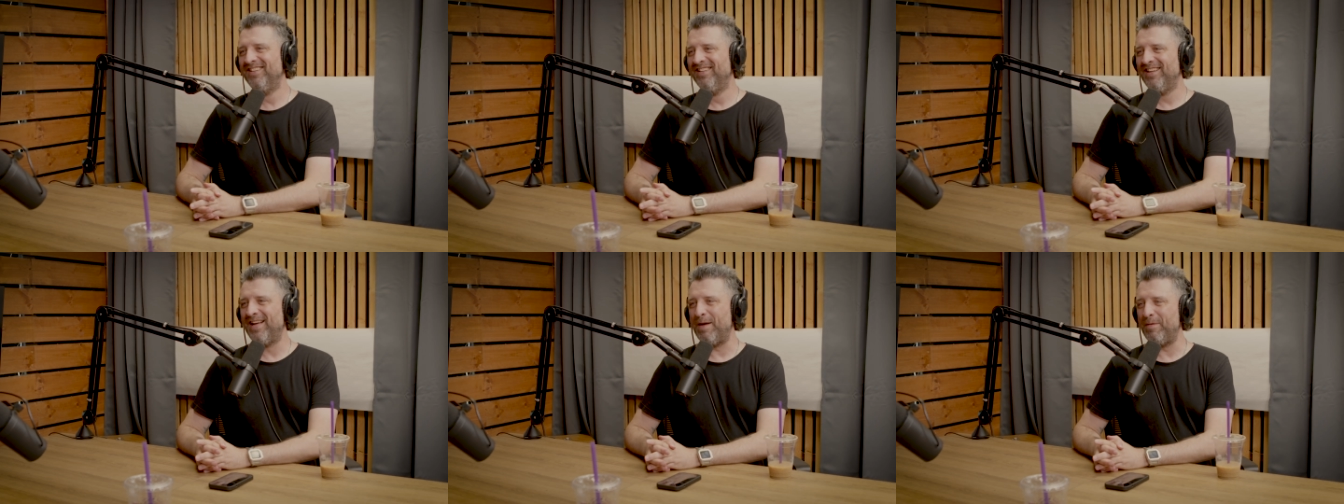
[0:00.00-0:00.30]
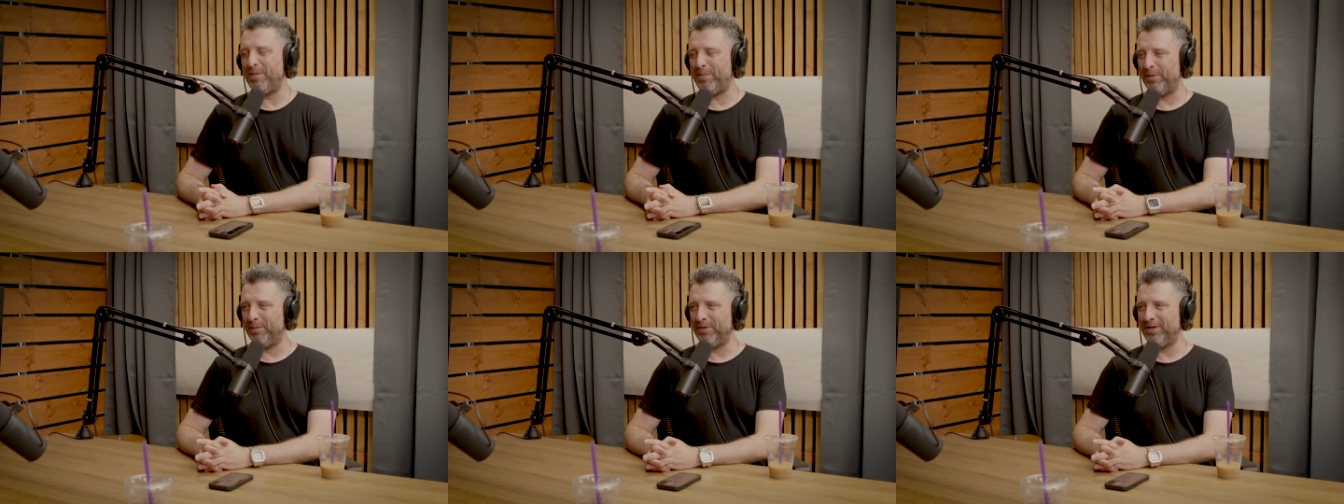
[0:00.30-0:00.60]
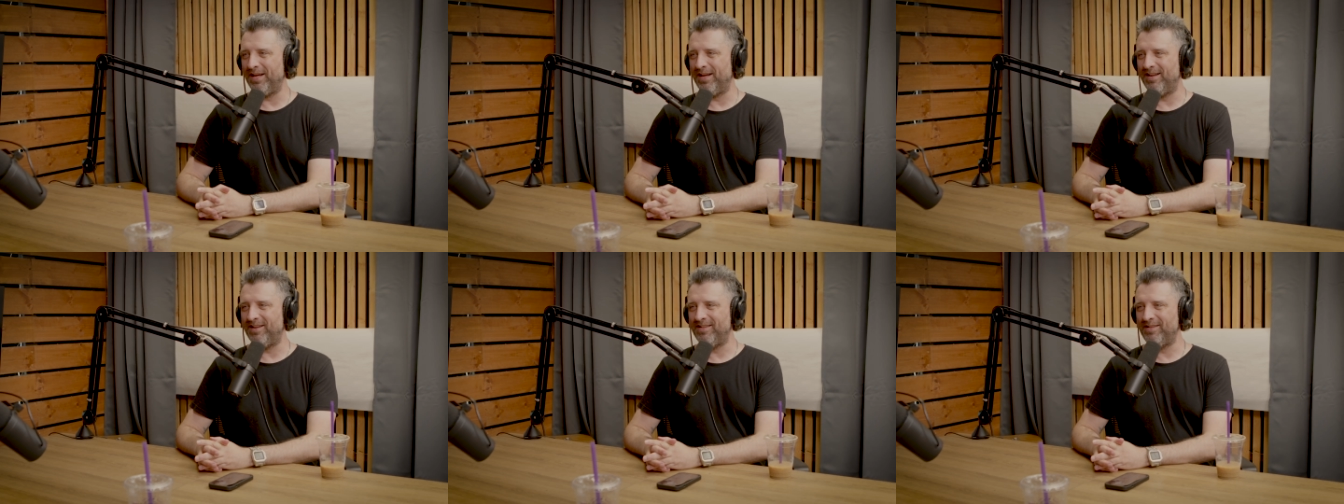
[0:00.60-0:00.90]
How many people
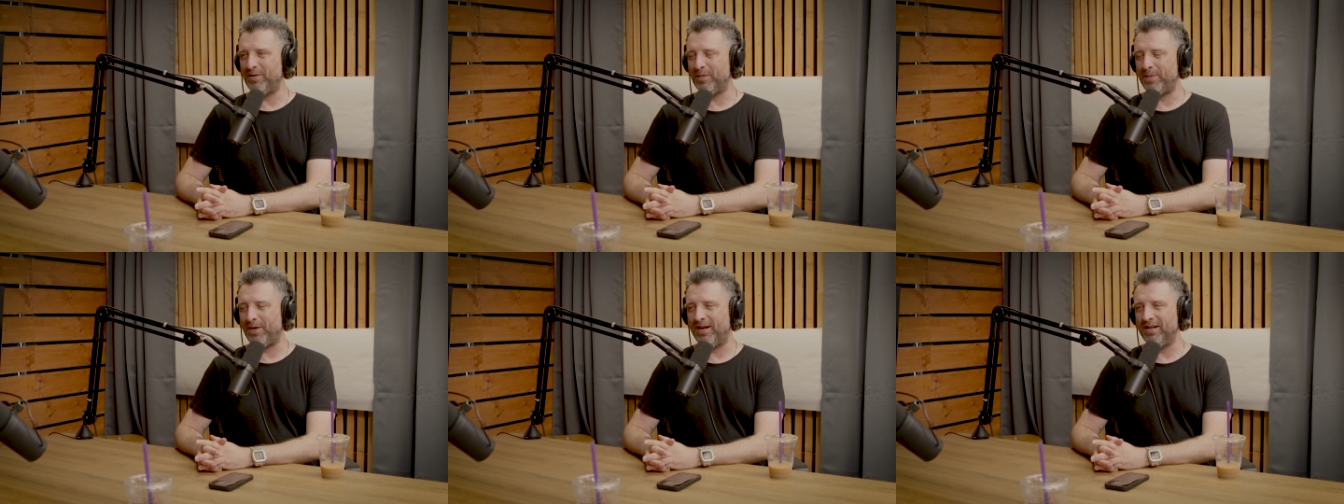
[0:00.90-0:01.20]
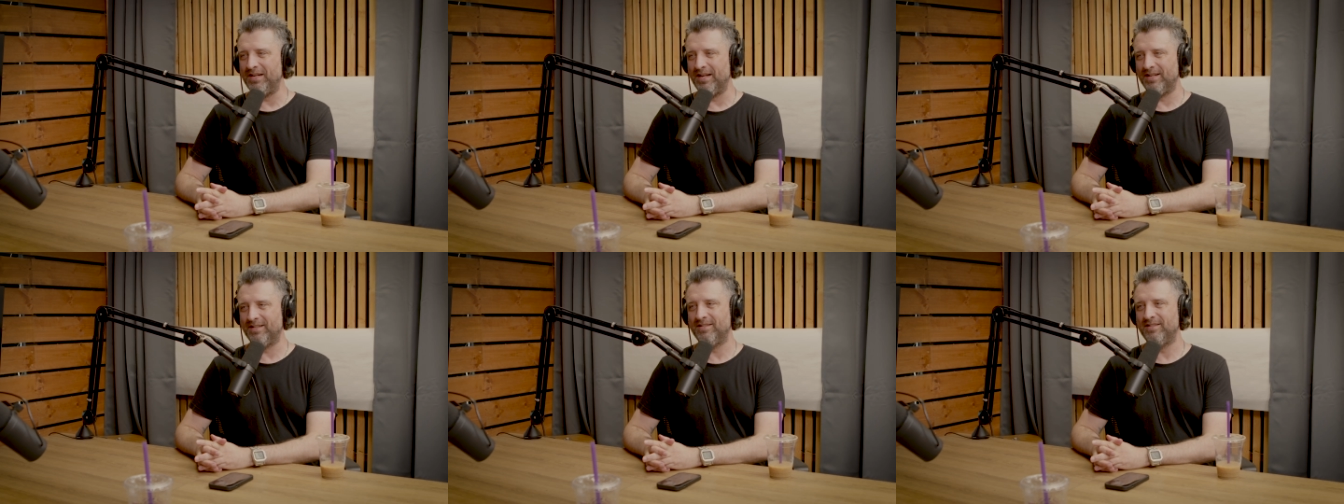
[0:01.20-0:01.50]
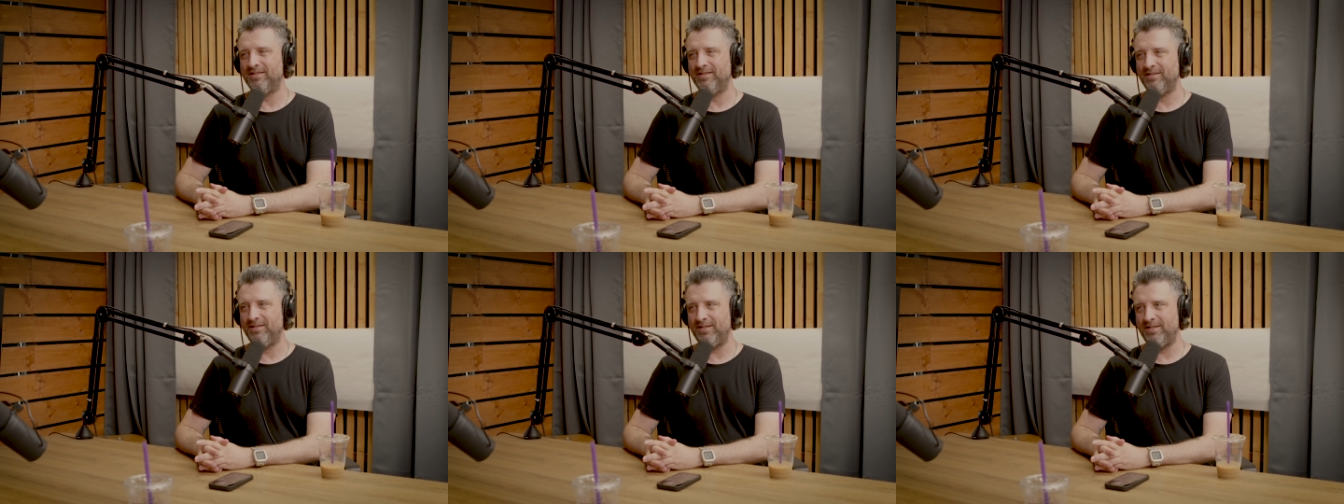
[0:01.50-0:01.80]
get your podcast
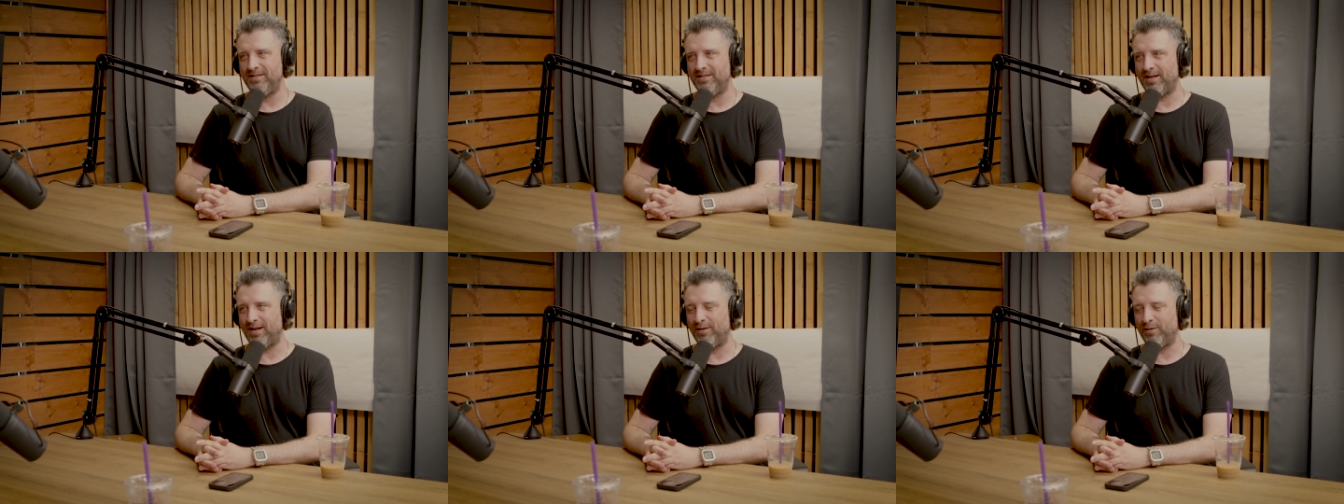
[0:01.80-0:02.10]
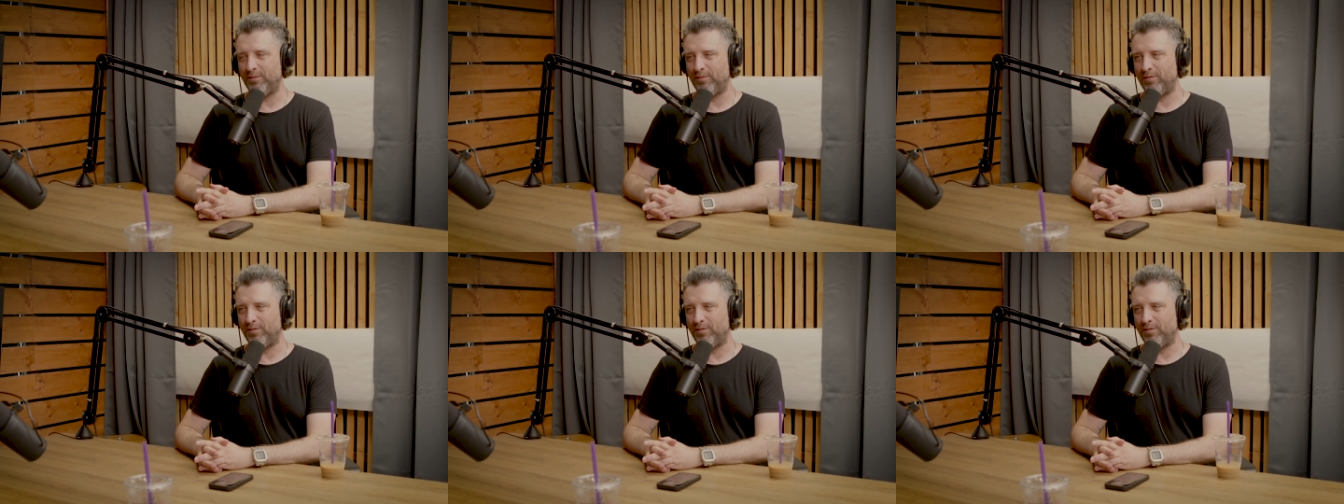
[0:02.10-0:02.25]
title